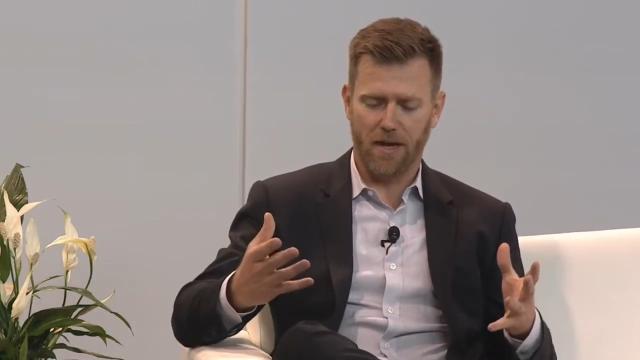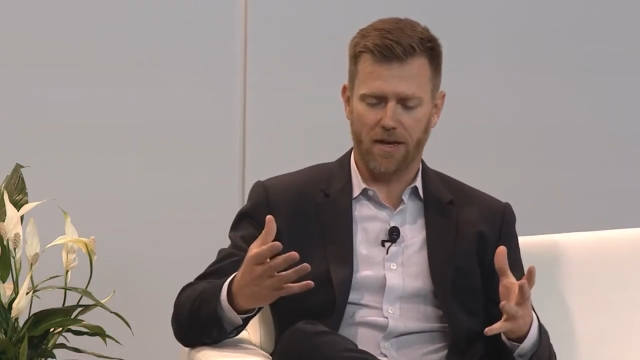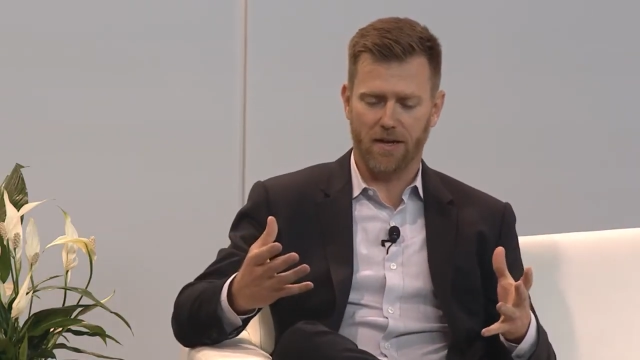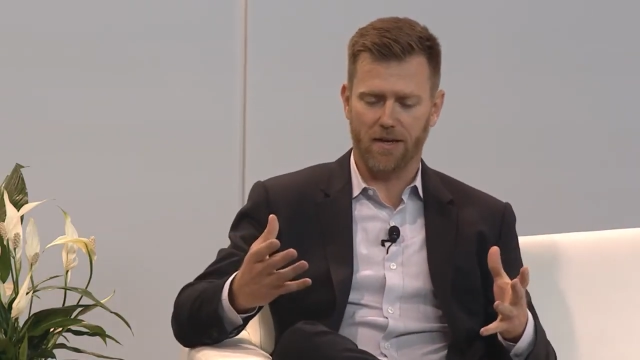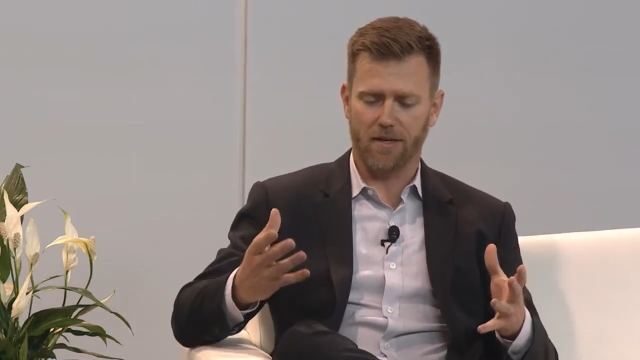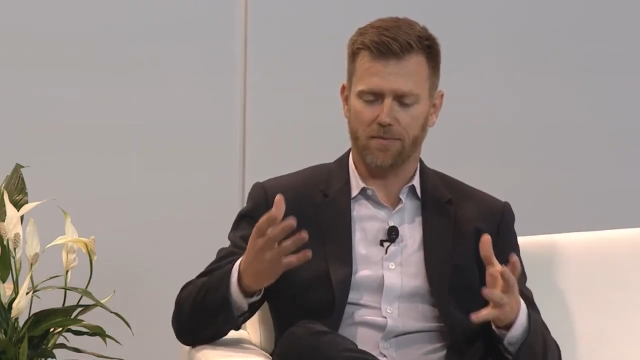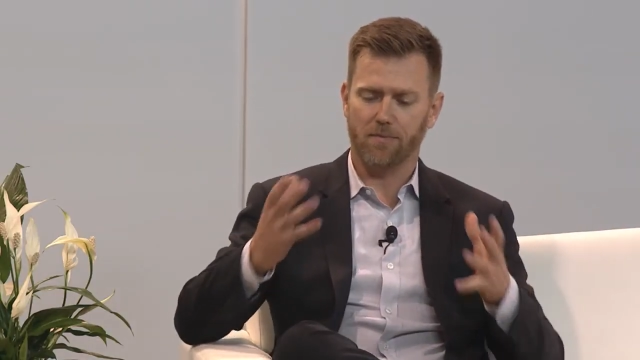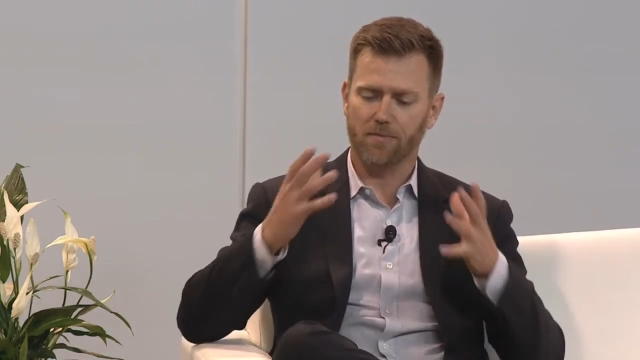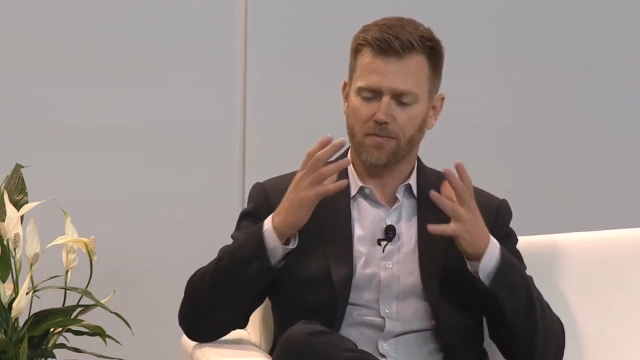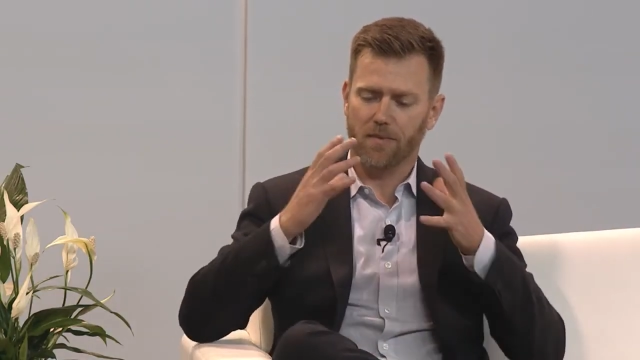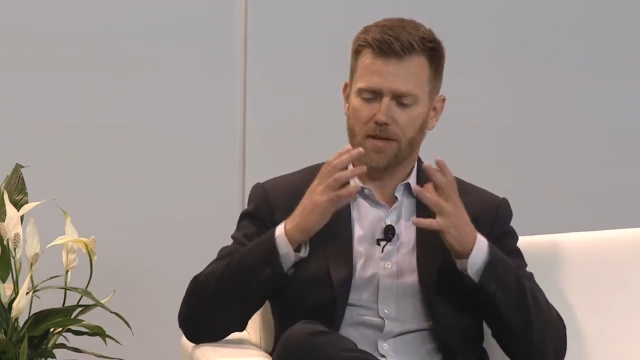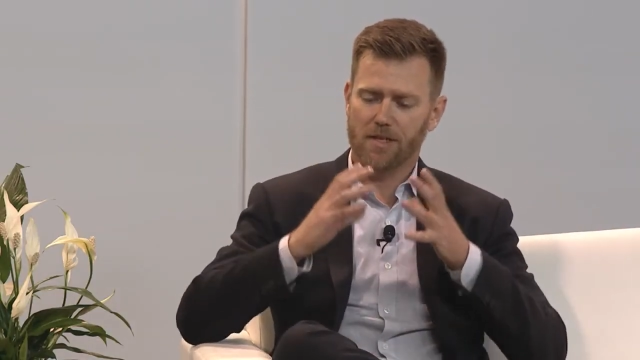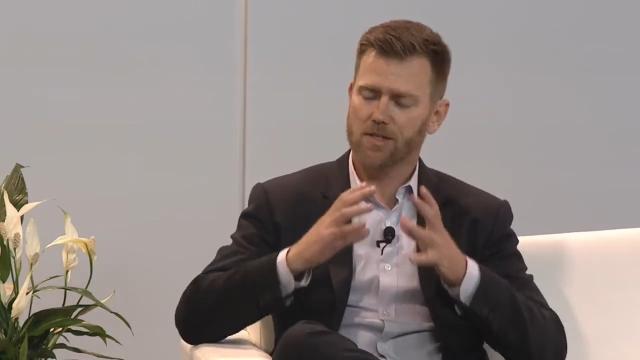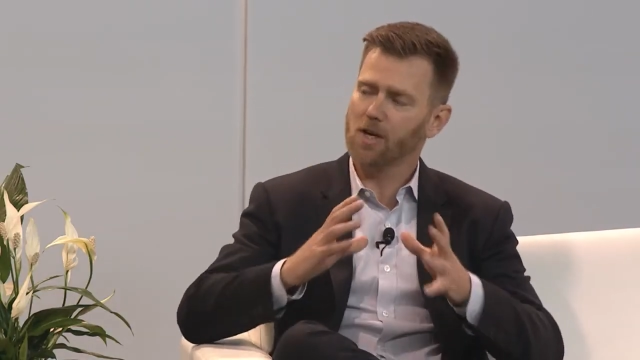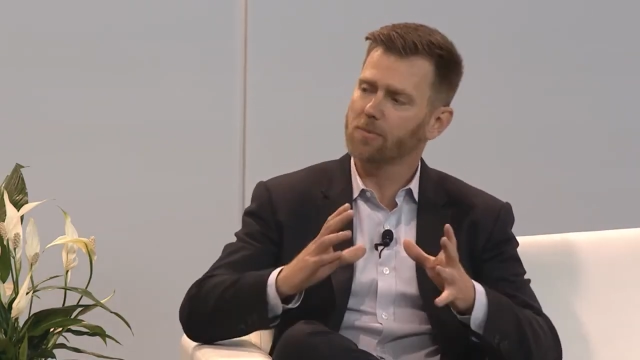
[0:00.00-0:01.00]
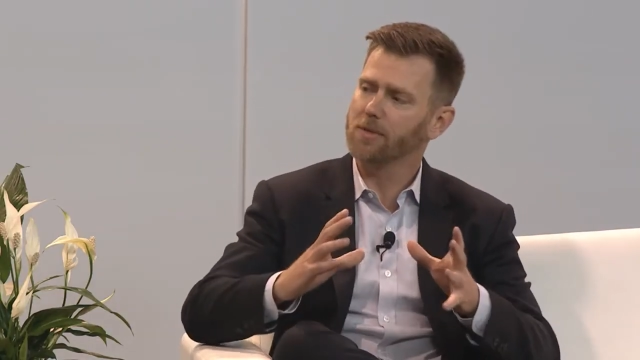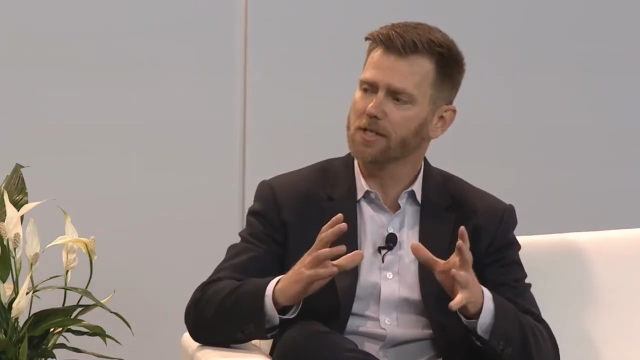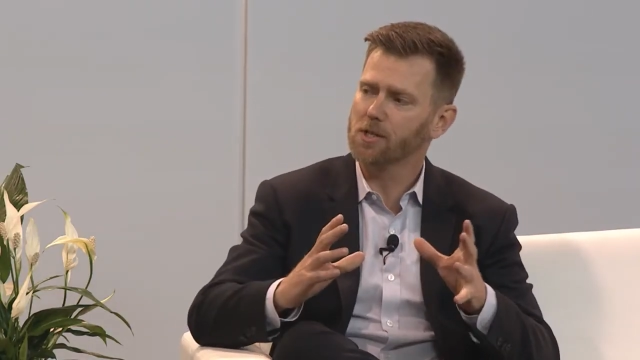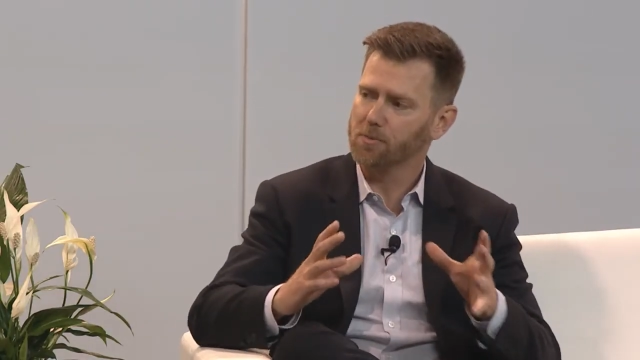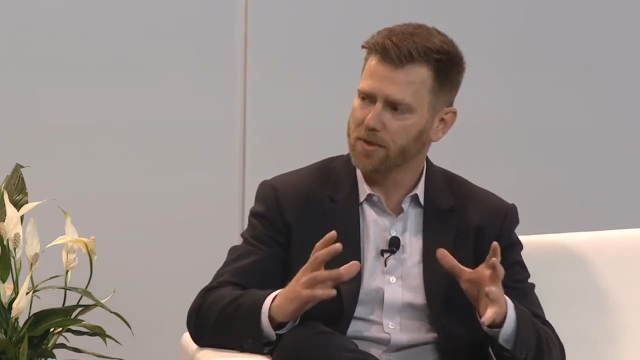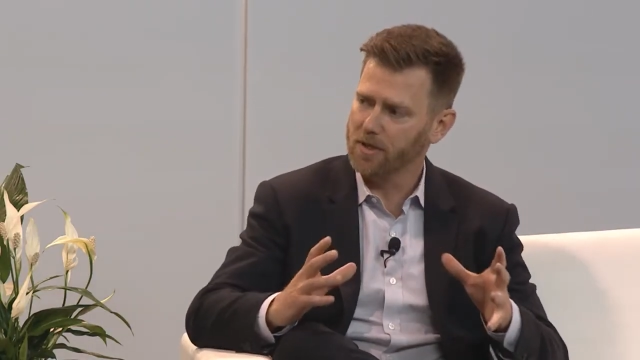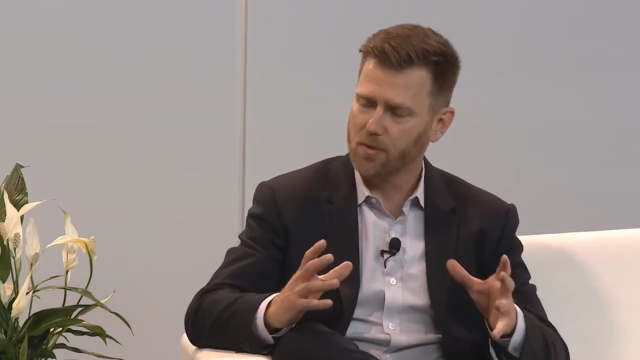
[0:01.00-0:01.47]
a
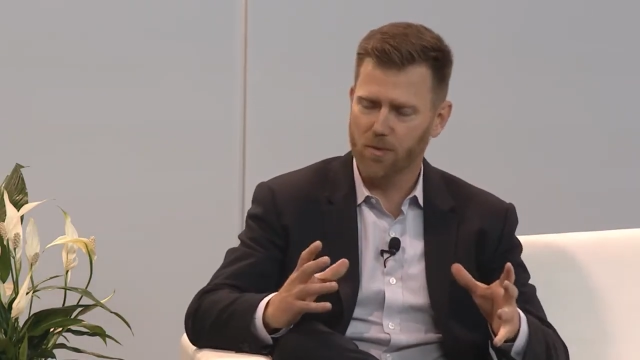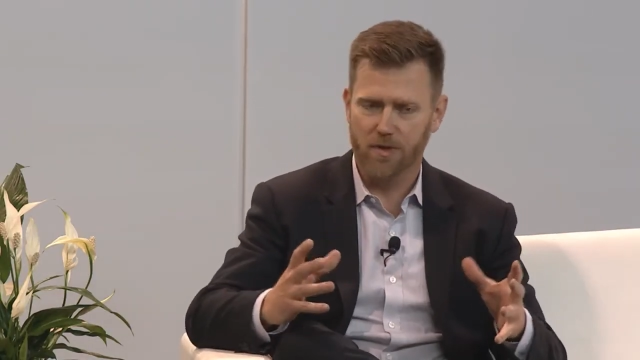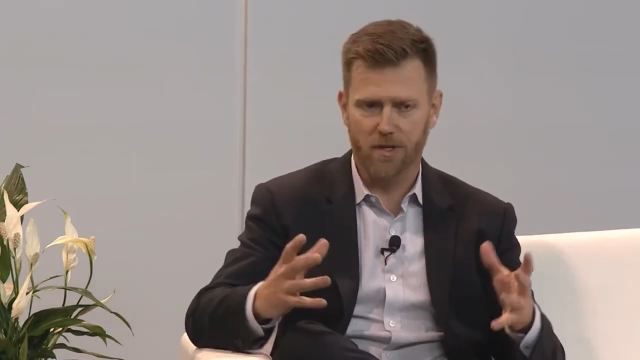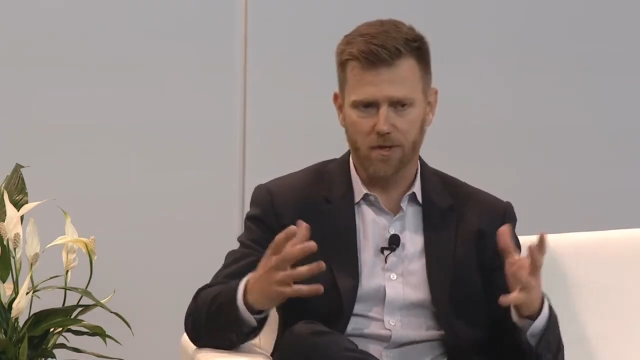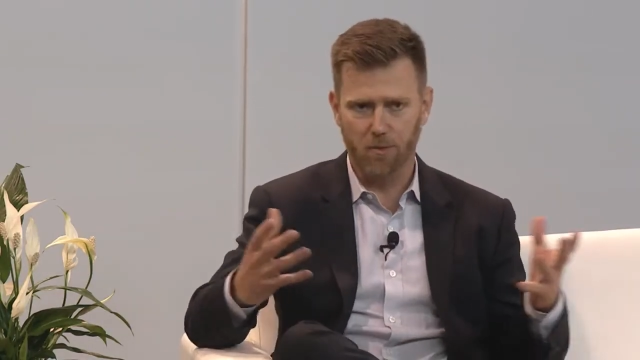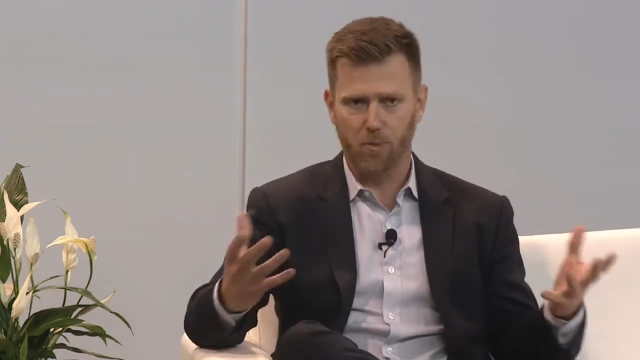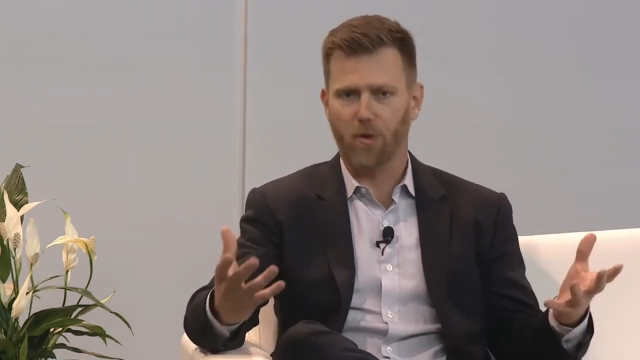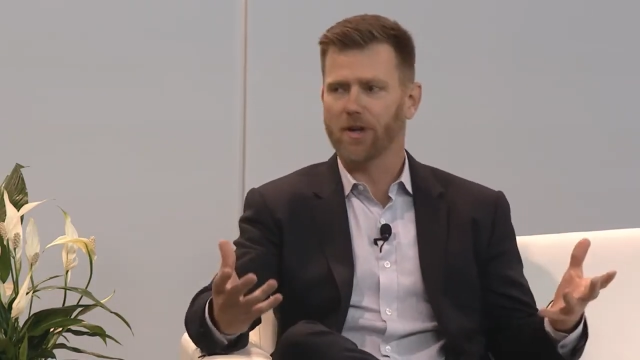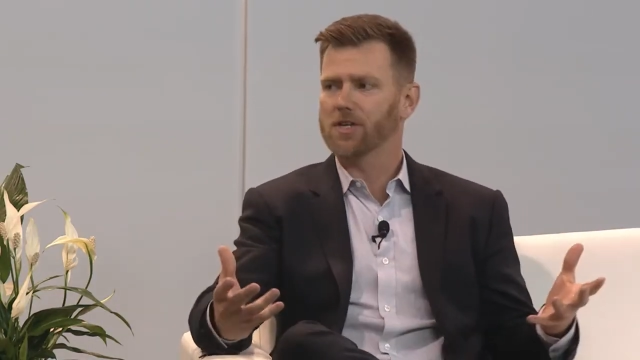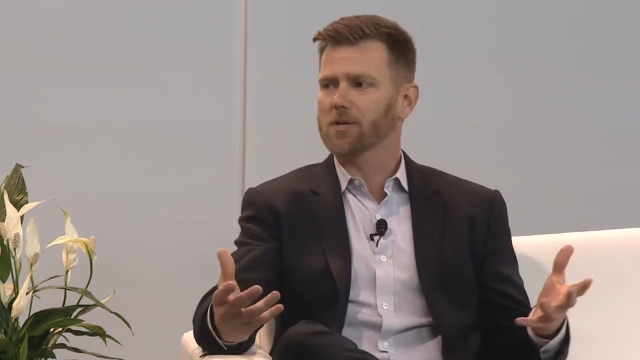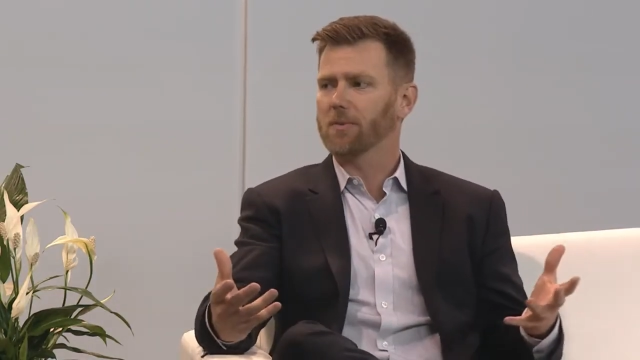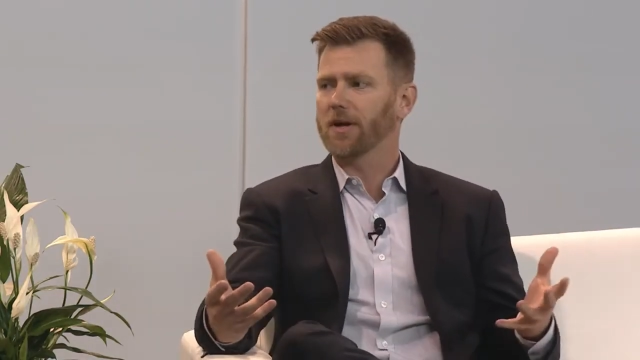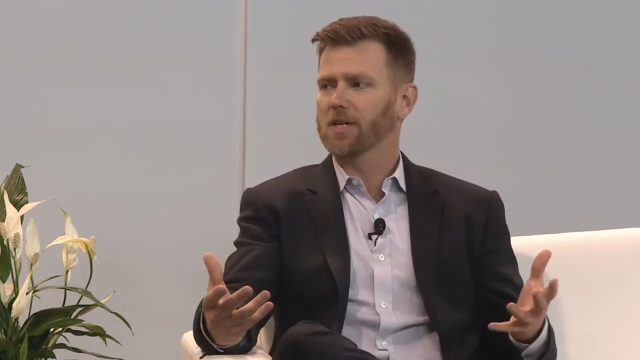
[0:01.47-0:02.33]
sub-discipline within the project